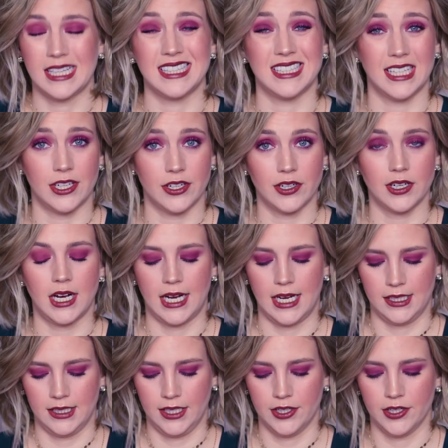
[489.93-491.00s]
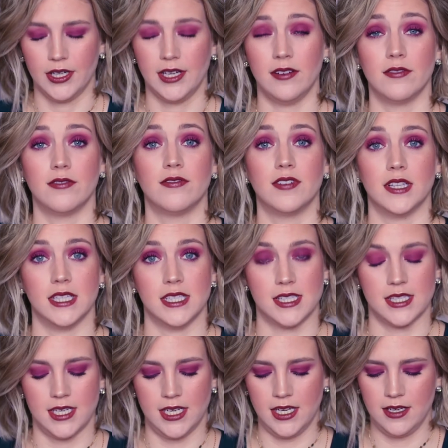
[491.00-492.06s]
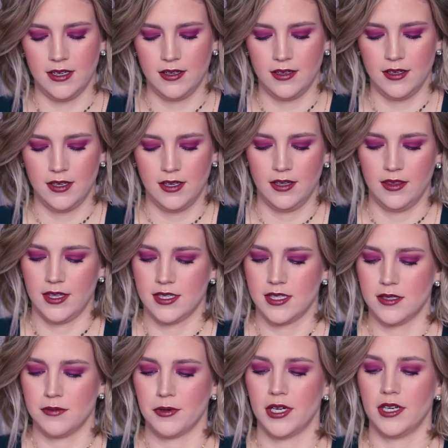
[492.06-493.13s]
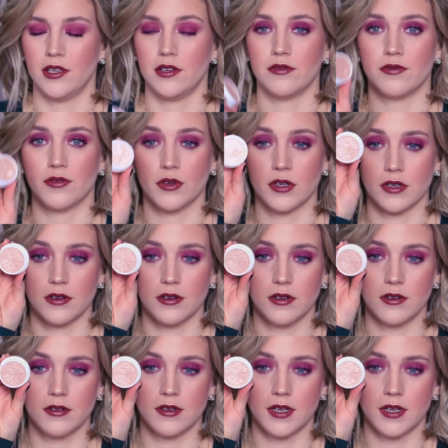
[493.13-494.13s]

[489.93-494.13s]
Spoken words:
Glitter Highlighter in Felicity. This is brand new for